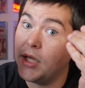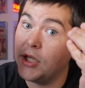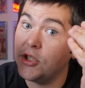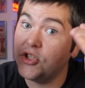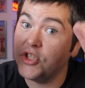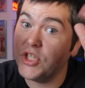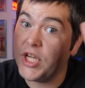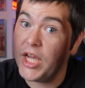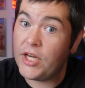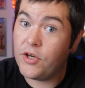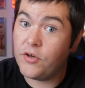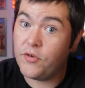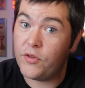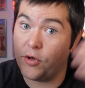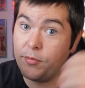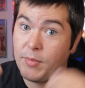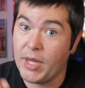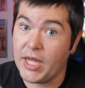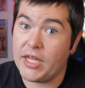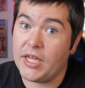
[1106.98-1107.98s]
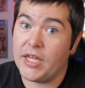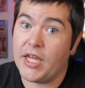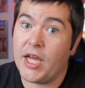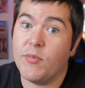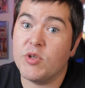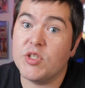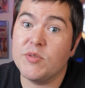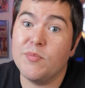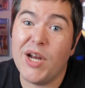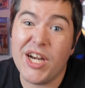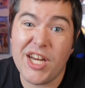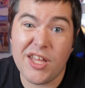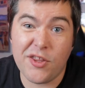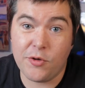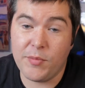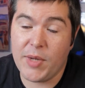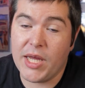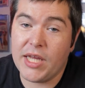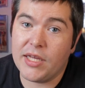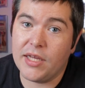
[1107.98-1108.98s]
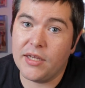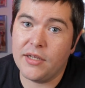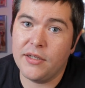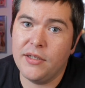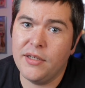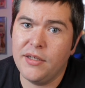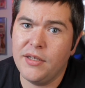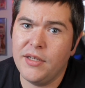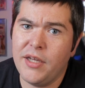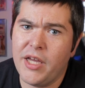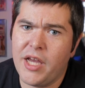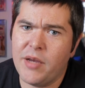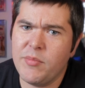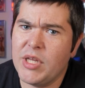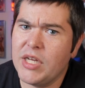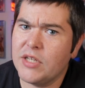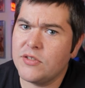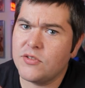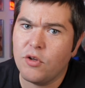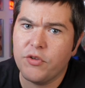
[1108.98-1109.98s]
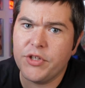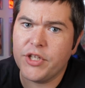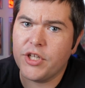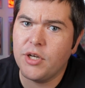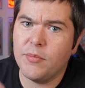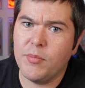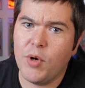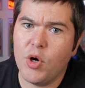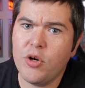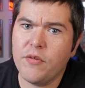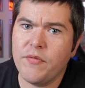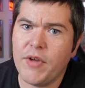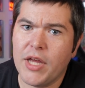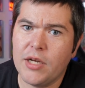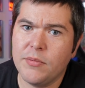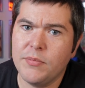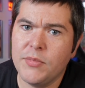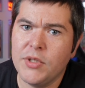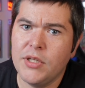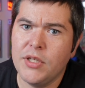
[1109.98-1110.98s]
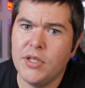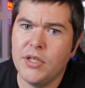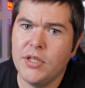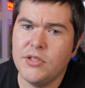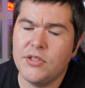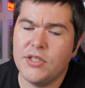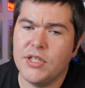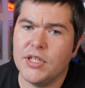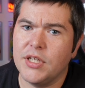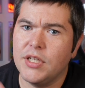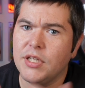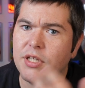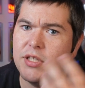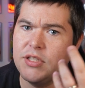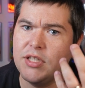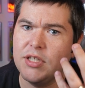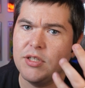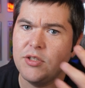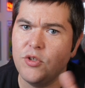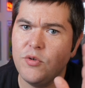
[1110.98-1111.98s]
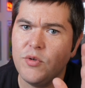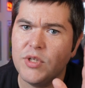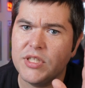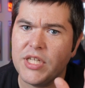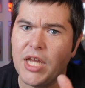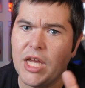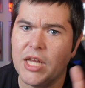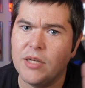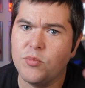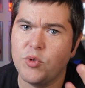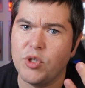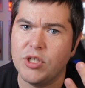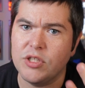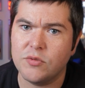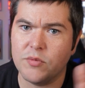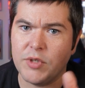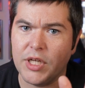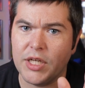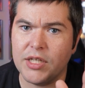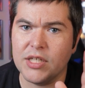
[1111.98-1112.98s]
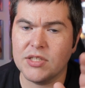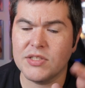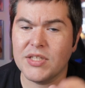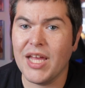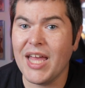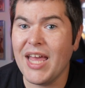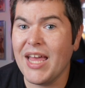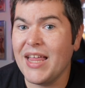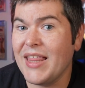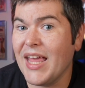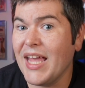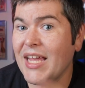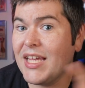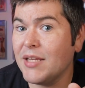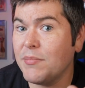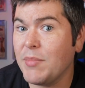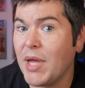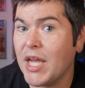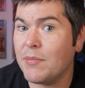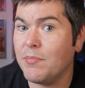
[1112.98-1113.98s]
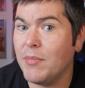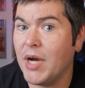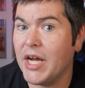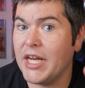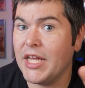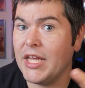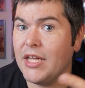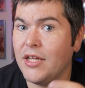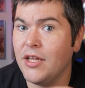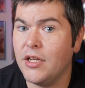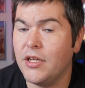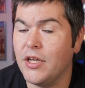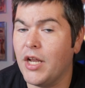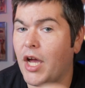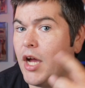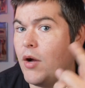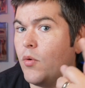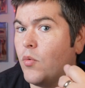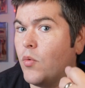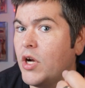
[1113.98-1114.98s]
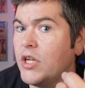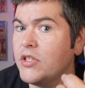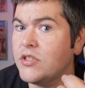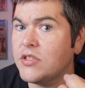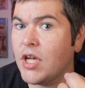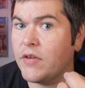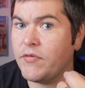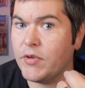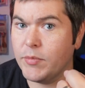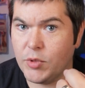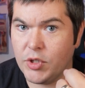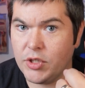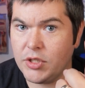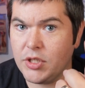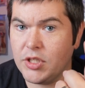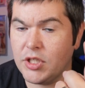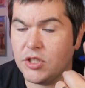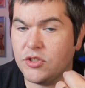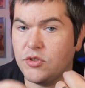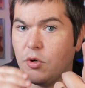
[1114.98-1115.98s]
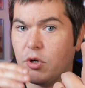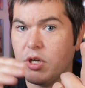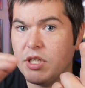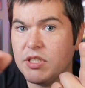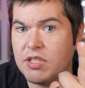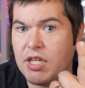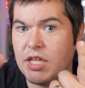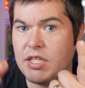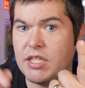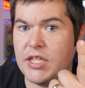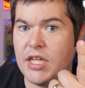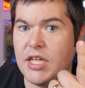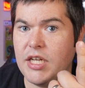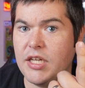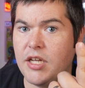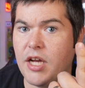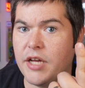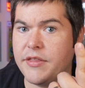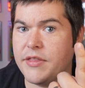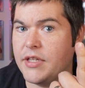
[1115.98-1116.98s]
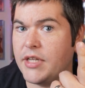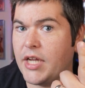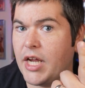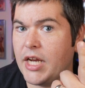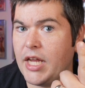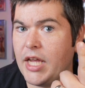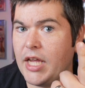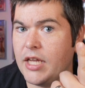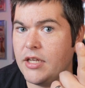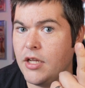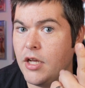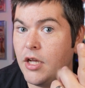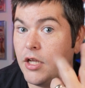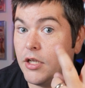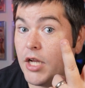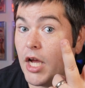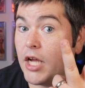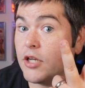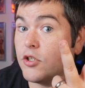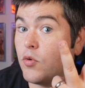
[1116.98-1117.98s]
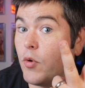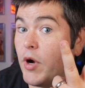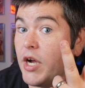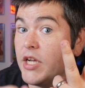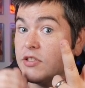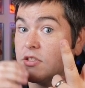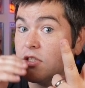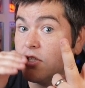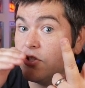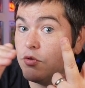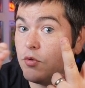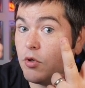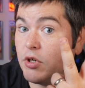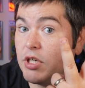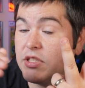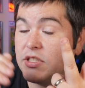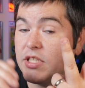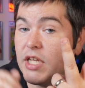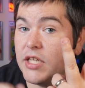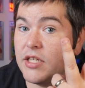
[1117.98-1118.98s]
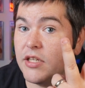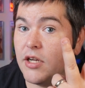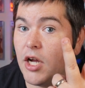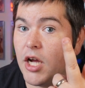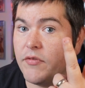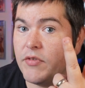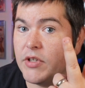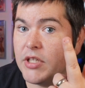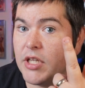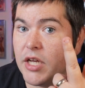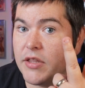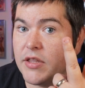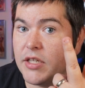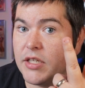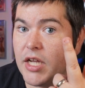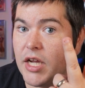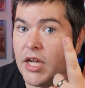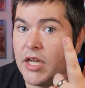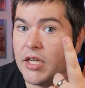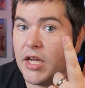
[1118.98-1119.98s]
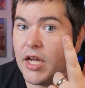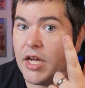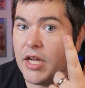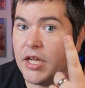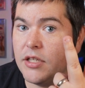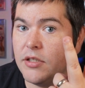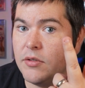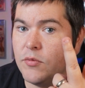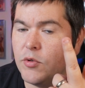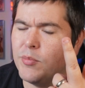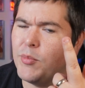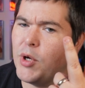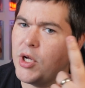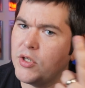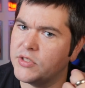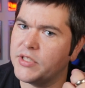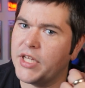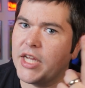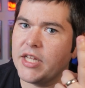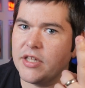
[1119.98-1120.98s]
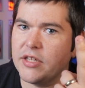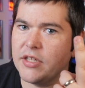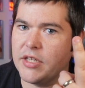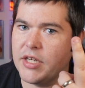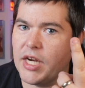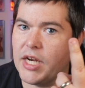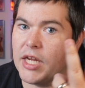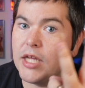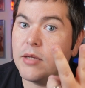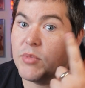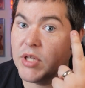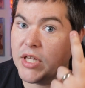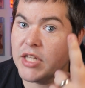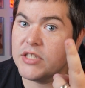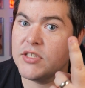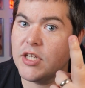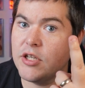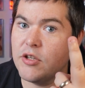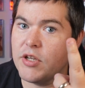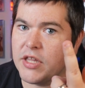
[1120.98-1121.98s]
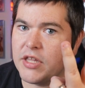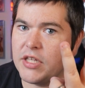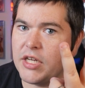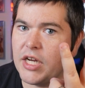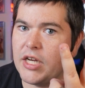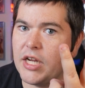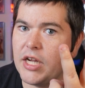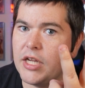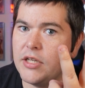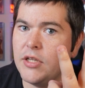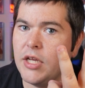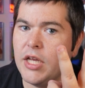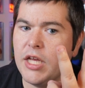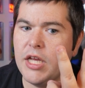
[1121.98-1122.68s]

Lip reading: cheddar they're making, how much money they're making. I mean, it's only going to motivate them to do a 10 pre-screen, because they can make money not once off a book because you already sent it in and got the 9.8, not twice because you already sent it off and got the 9.9, well, most likely the 9.8, but let's say you got the 9.9.